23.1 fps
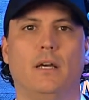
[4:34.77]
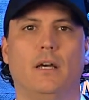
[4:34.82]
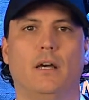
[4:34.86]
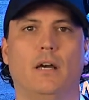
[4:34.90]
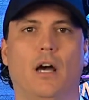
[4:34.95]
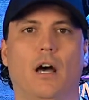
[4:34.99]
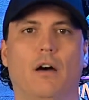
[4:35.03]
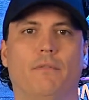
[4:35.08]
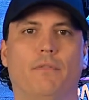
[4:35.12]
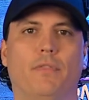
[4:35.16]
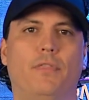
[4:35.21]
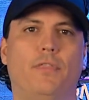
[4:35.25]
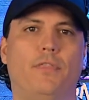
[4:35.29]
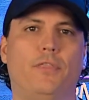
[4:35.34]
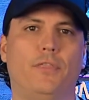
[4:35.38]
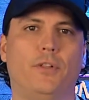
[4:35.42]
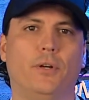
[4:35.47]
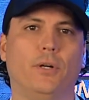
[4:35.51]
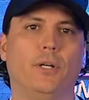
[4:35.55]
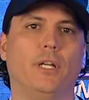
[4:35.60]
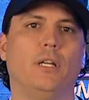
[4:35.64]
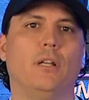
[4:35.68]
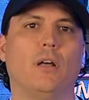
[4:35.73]
of
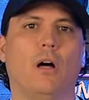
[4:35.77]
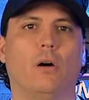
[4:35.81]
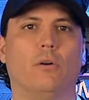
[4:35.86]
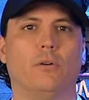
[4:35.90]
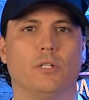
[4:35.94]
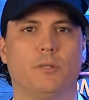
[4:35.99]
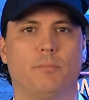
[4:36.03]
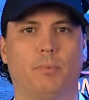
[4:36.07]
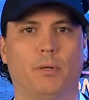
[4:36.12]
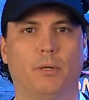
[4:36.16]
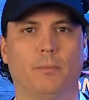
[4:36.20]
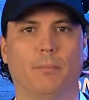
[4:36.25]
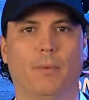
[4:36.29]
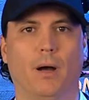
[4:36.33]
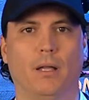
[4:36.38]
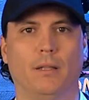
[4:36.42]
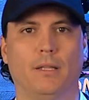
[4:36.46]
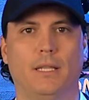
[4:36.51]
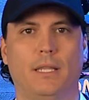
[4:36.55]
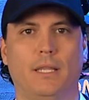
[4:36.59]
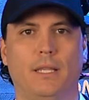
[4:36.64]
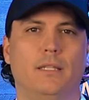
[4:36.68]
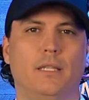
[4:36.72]
$30 per
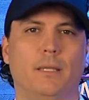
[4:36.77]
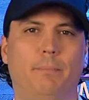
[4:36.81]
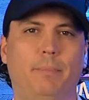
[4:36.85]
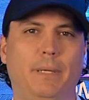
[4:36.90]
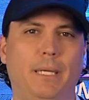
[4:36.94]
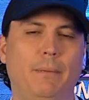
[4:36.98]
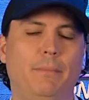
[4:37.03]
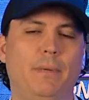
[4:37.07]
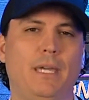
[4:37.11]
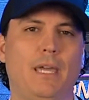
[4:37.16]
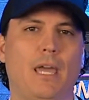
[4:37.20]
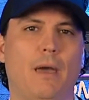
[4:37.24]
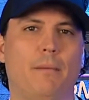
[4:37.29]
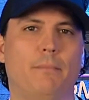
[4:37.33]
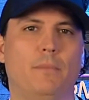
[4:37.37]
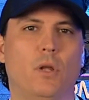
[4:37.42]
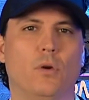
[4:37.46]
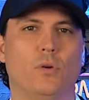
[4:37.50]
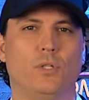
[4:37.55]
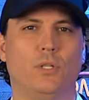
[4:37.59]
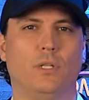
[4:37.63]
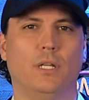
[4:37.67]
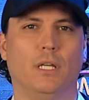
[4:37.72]
month. The
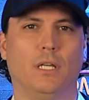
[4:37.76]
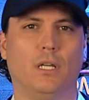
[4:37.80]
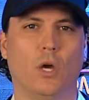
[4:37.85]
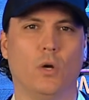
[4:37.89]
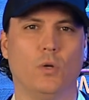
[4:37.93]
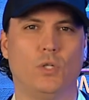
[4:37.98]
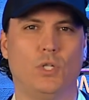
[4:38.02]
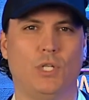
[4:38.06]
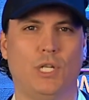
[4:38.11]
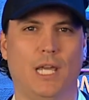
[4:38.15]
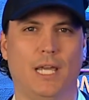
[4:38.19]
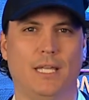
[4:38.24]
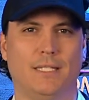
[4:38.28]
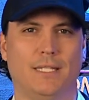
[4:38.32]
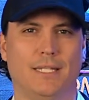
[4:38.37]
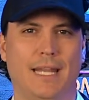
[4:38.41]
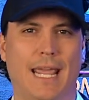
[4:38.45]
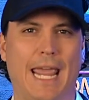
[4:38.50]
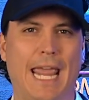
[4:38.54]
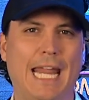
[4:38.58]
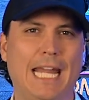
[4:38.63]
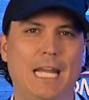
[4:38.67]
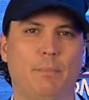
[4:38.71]
PBM negotiates an
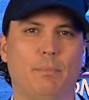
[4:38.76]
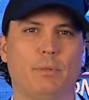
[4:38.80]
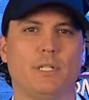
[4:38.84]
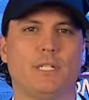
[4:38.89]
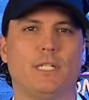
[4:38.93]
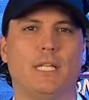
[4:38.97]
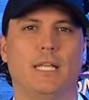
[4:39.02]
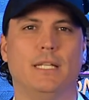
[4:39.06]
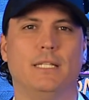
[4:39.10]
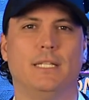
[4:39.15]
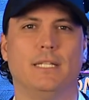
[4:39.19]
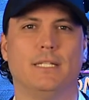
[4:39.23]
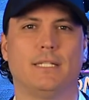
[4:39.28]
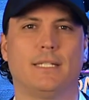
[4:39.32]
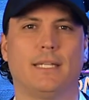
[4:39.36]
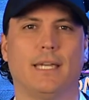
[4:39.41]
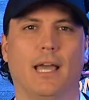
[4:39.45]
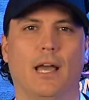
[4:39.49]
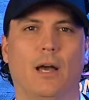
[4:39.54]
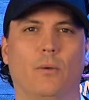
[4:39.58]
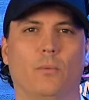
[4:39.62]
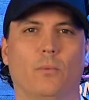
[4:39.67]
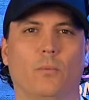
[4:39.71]
80%
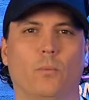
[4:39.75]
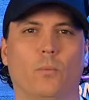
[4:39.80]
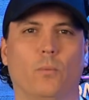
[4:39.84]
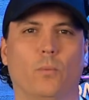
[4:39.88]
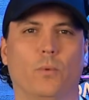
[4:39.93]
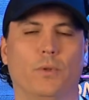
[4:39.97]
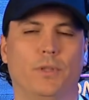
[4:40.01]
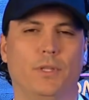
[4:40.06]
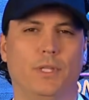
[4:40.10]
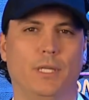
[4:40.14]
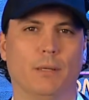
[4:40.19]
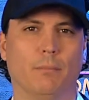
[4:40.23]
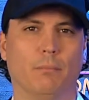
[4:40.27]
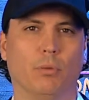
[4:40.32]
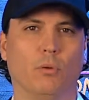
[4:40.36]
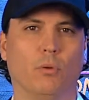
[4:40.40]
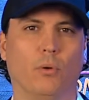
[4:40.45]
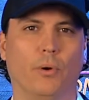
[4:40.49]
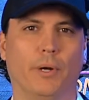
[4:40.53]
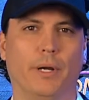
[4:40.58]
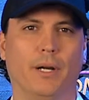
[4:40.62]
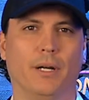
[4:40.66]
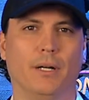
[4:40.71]
discount with the
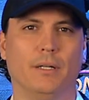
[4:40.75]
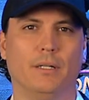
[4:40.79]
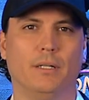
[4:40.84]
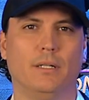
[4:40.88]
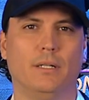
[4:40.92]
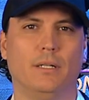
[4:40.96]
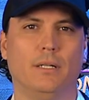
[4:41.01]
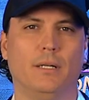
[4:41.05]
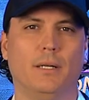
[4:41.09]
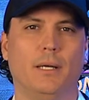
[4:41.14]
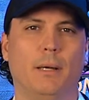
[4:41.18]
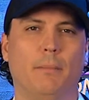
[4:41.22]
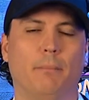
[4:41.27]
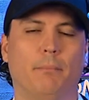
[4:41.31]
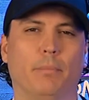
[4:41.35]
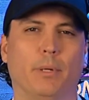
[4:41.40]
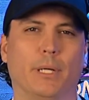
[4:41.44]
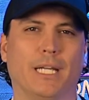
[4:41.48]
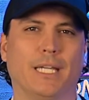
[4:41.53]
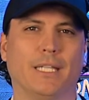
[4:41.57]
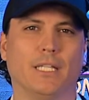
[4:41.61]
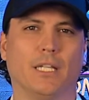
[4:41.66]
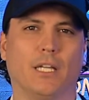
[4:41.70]
employer,
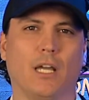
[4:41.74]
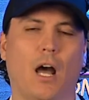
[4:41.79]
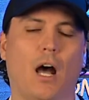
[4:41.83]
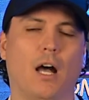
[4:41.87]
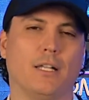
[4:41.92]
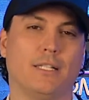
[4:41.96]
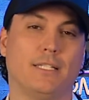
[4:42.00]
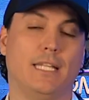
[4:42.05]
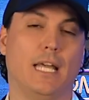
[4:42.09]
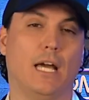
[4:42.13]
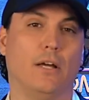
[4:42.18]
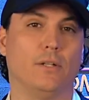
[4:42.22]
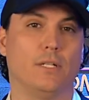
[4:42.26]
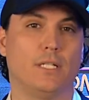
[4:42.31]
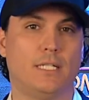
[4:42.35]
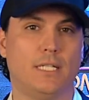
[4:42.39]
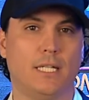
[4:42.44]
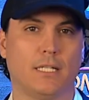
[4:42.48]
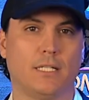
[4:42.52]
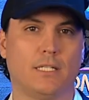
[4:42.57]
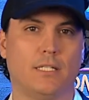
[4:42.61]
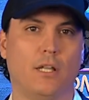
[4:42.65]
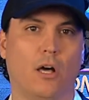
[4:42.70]
bringing the cost down to
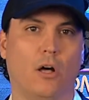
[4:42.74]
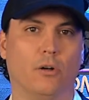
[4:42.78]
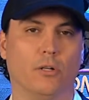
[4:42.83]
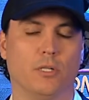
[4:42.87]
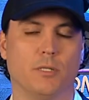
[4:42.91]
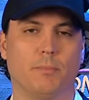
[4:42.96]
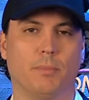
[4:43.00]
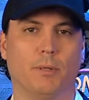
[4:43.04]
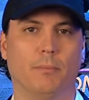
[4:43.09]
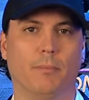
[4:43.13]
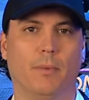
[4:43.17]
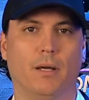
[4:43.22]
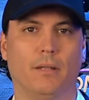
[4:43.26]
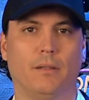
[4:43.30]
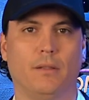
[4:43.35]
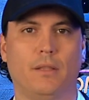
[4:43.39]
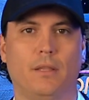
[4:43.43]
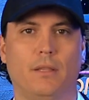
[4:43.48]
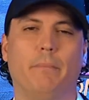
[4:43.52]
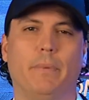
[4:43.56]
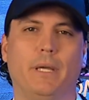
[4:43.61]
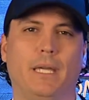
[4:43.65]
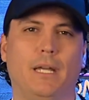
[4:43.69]
$6 per month.
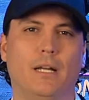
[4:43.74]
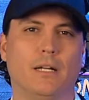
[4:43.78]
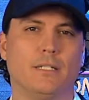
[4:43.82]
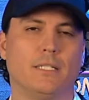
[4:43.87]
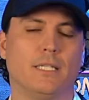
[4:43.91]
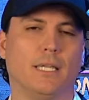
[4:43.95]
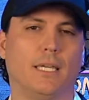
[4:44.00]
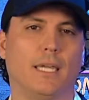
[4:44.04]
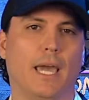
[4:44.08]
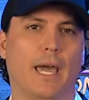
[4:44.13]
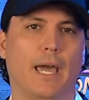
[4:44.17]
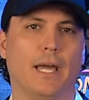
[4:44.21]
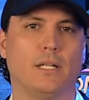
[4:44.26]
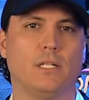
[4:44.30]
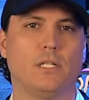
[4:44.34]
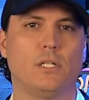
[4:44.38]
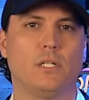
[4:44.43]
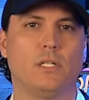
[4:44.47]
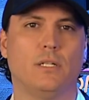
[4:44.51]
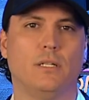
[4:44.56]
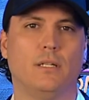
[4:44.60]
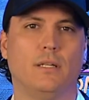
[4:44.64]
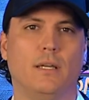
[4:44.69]
But here's the
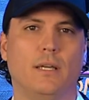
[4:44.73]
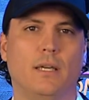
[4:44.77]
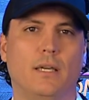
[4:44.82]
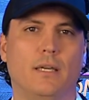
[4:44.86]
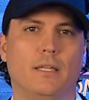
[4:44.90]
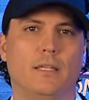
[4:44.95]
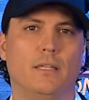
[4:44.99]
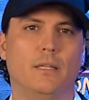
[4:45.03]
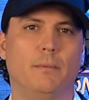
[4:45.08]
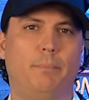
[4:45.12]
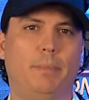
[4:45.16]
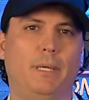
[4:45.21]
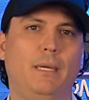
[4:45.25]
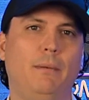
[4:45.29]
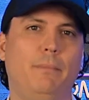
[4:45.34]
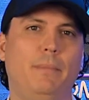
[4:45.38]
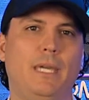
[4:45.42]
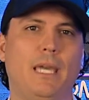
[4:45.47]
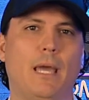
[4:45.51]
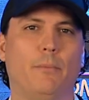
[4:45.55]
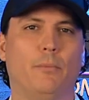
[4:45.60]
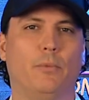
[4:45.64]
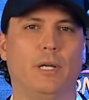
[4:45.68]
catch. The
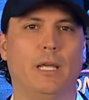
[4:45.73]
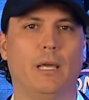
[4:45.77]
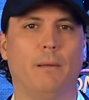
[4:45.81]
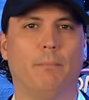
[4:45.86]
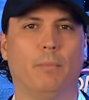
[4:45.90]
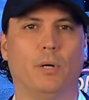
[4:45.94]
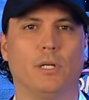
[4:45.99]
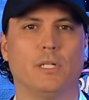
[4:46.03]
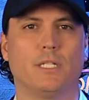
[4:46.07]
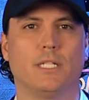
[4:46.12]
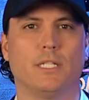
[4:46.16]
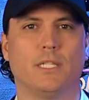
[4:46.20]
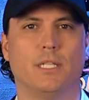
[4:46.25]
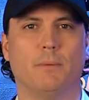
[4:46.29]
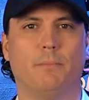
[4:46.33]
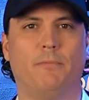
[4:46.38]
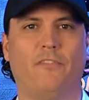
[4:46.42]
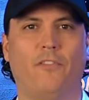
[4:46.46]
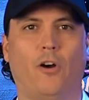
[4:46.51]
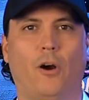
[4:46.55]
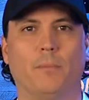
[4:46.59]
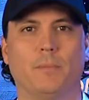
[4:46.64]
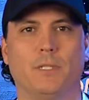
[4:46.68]
PBM reimburses the
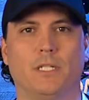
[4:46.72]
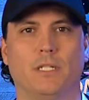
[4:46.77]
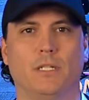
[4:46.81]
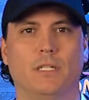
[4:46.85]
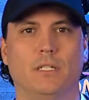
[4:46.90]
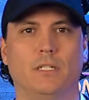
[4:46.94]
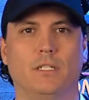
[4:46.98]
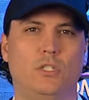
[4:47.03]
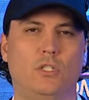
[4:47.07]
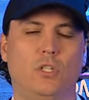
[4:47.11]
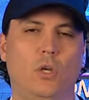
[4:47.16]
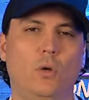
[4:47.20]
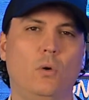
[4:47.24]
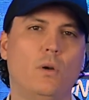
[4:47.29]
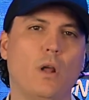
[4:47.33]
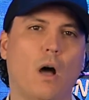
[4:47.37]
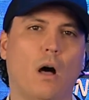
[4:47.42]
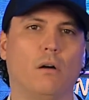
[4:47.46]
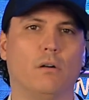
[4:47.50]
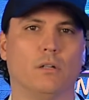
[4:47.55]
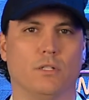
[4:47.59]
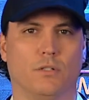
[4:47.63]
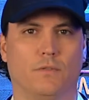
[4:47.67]
pharmacy
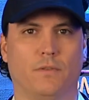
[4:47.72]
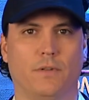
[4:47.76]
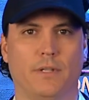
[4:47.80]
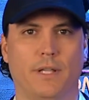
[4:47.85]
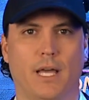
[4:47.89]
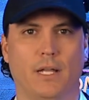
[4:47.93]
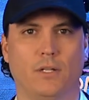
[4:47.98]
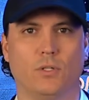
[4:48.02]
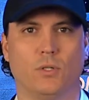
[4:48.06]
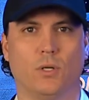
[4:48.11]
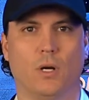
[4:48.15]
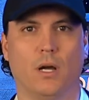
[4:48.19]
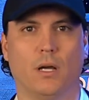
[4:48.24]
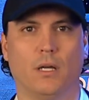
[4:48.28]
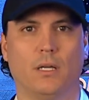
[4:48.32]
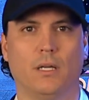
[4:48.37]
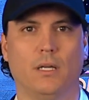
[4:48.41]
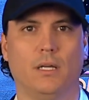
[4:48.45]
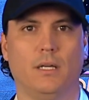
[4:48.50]
$2 for that drug,